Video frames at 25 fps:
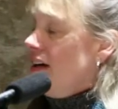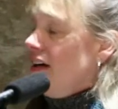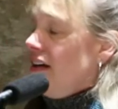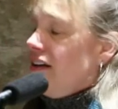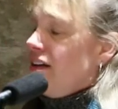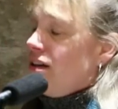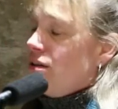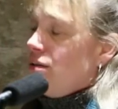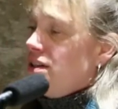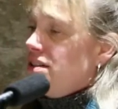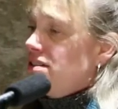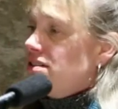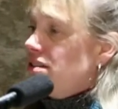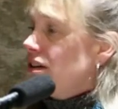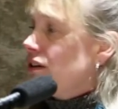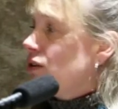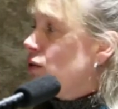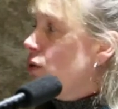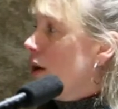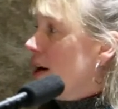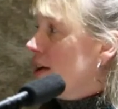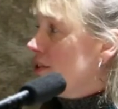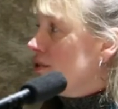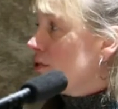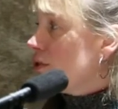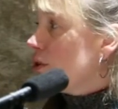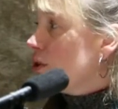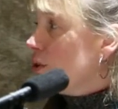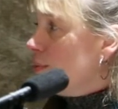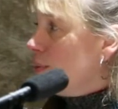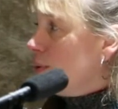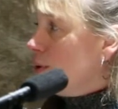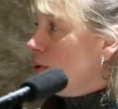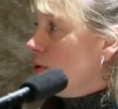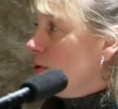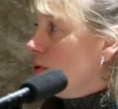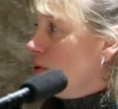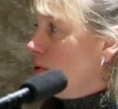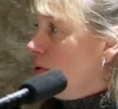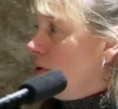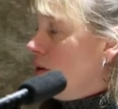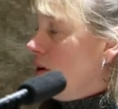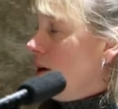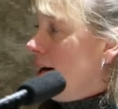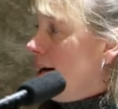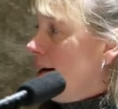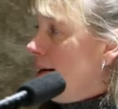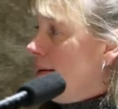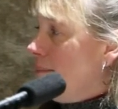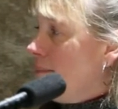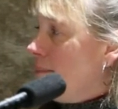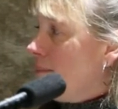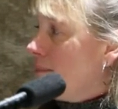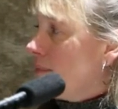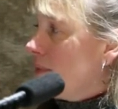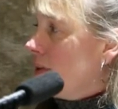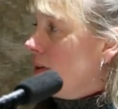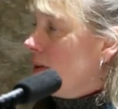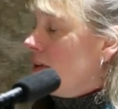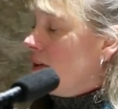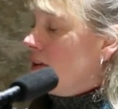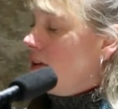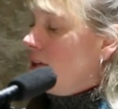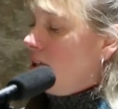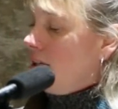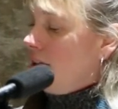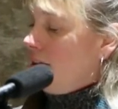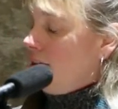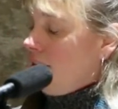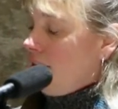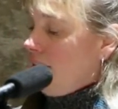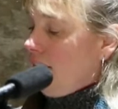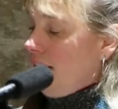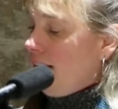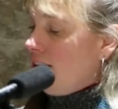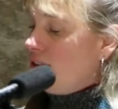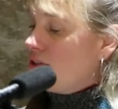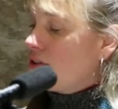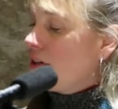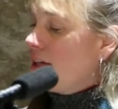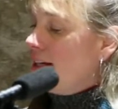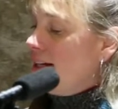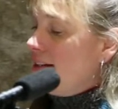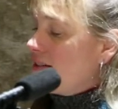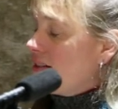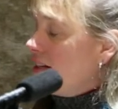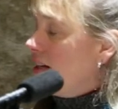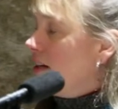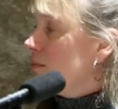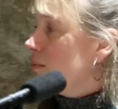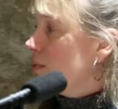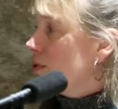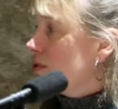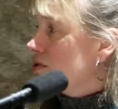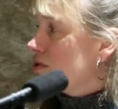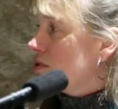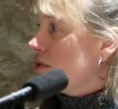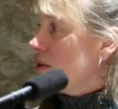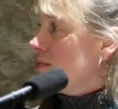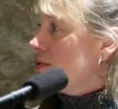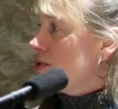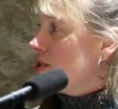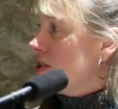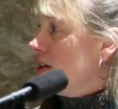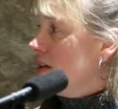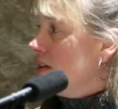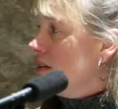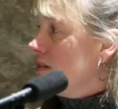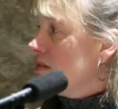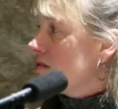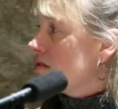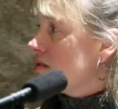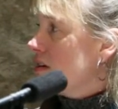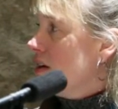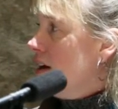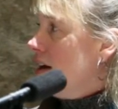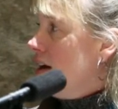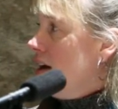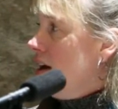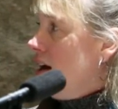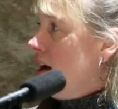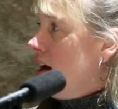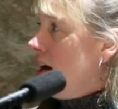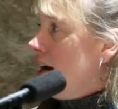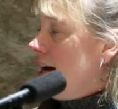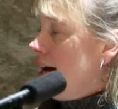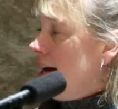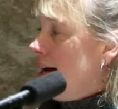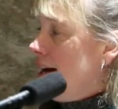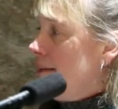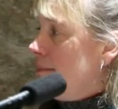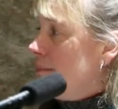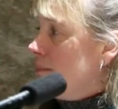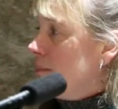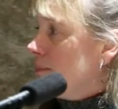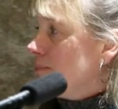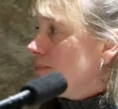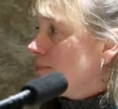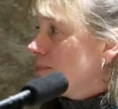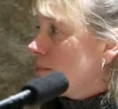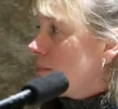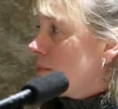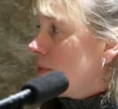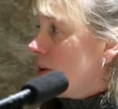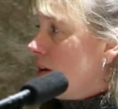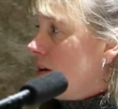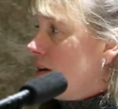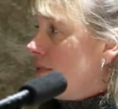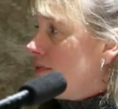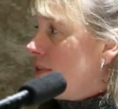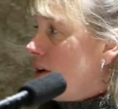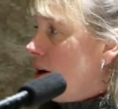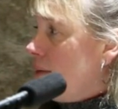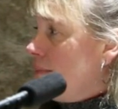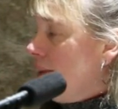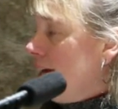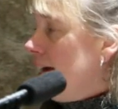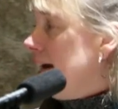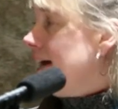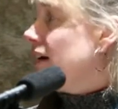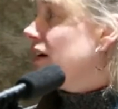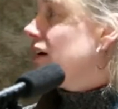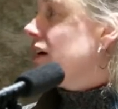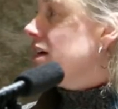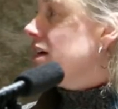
There was a quadruple increase in prescriptions from there